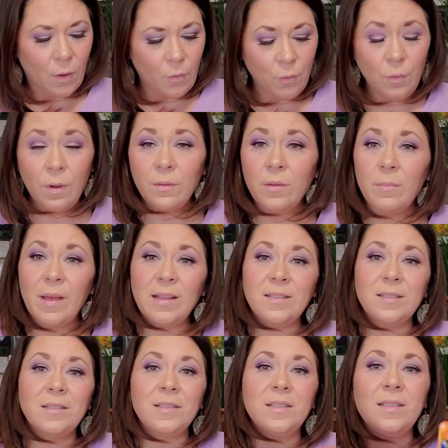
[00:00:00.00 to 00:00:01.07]
Ooh, on the
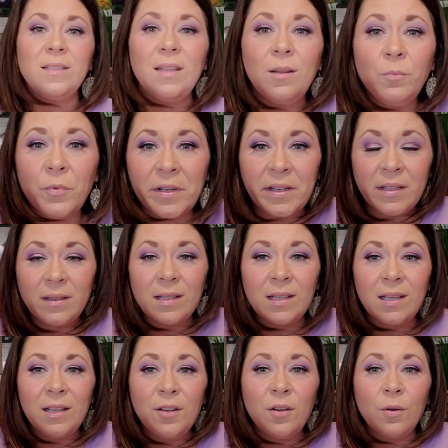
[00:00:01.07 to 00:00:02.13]
masculine's end, we get
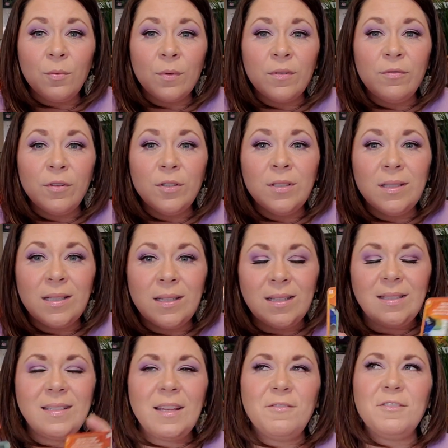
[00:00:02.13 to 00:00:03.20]
the ego reversed in the
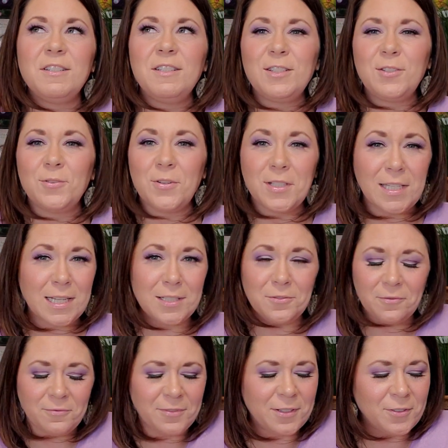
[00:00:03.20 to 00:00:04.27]
Seven of Swords. I
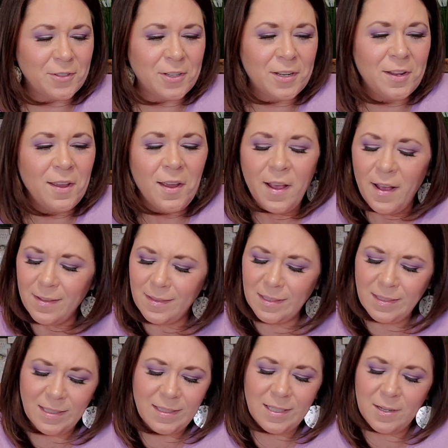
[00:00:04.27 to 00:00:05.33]
don't feel good.
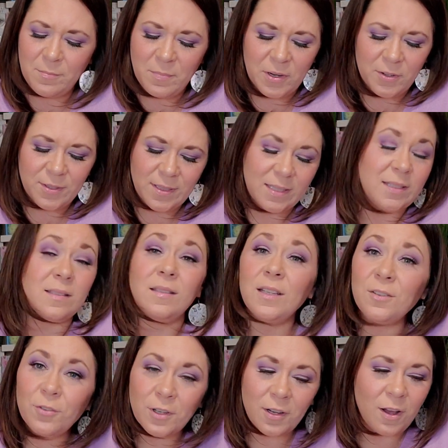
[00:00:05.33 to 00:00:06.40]
This is an embarrassing
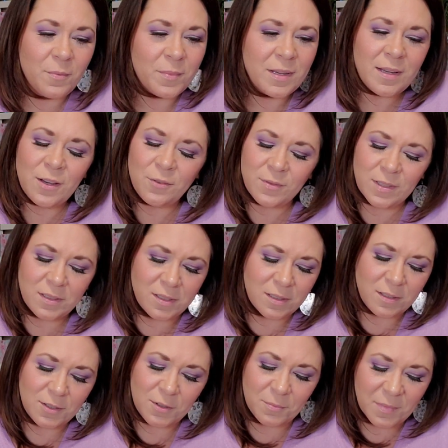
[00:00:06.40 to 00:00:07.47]
secret coming out. This
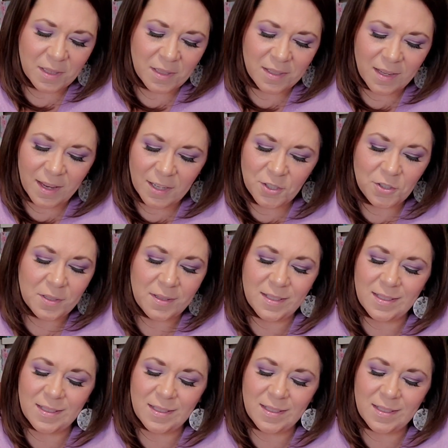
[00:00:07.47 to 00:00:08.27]
is humiliation.